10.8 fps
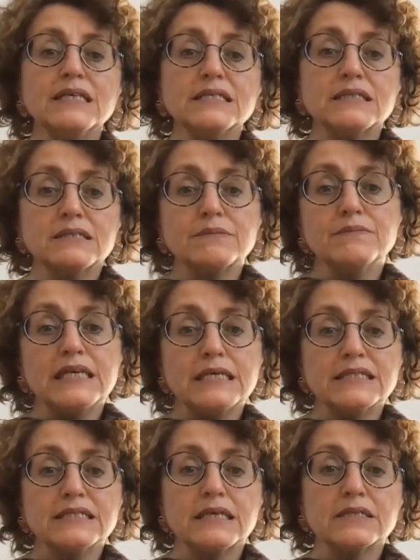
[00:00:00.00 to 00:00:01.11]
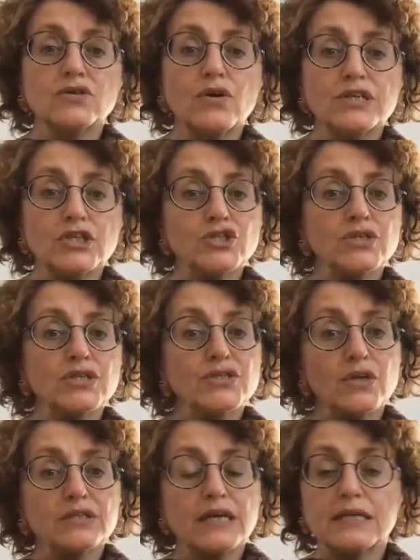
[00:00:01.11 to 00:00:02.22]
This means that cognition
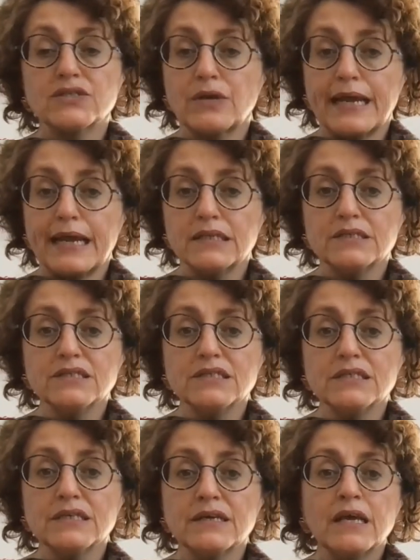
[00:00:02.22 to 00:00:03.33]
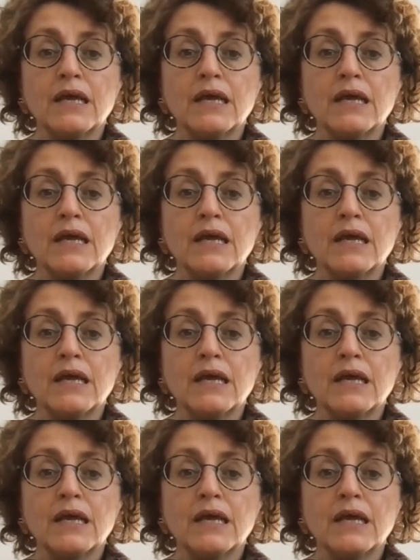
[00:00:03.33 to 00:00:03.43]
is not isolated